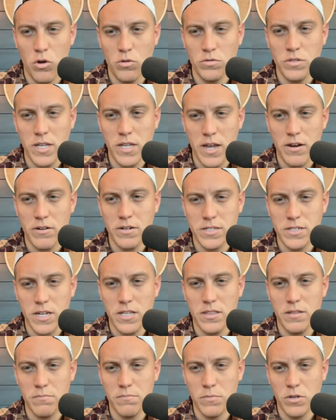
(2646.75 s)
only
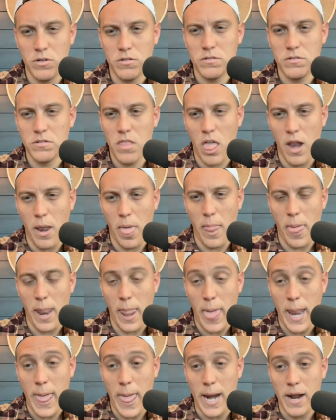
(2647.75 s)
guarantee
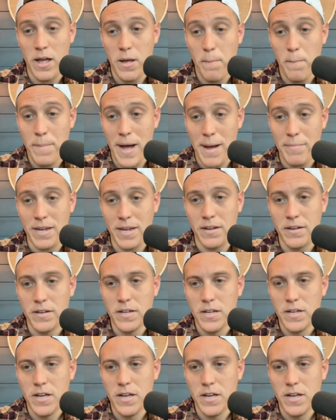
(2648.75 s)
that Bobby?